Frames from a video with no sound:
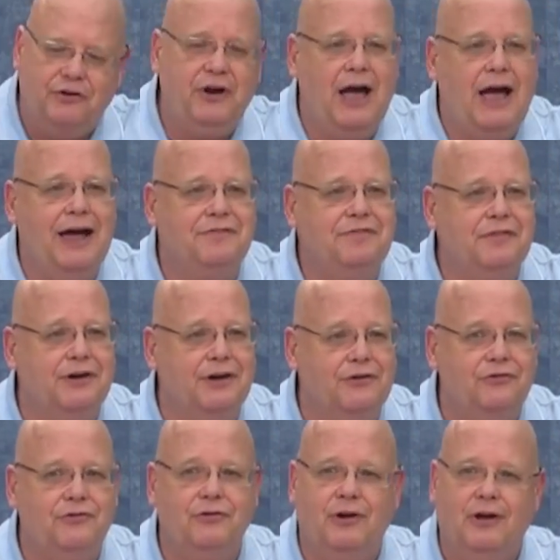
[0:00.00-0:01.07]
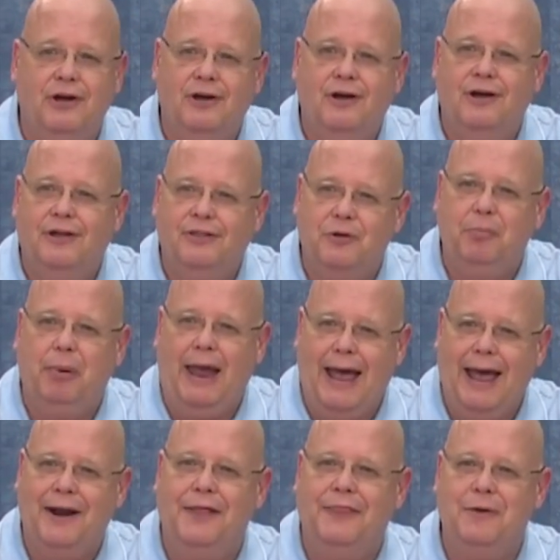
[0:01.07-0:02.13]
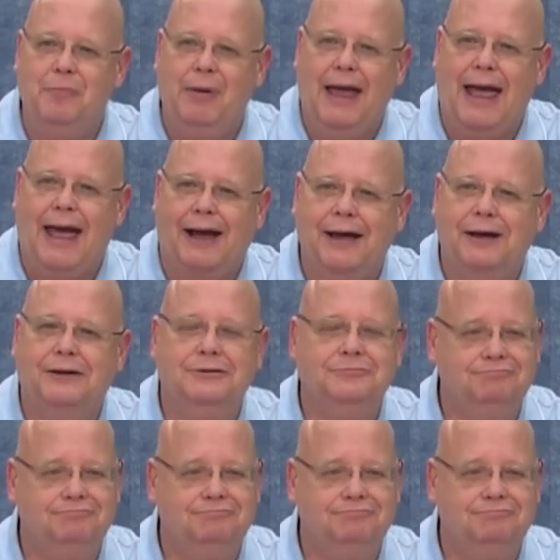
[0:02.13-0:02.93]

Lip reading: confidence. The pat on the back.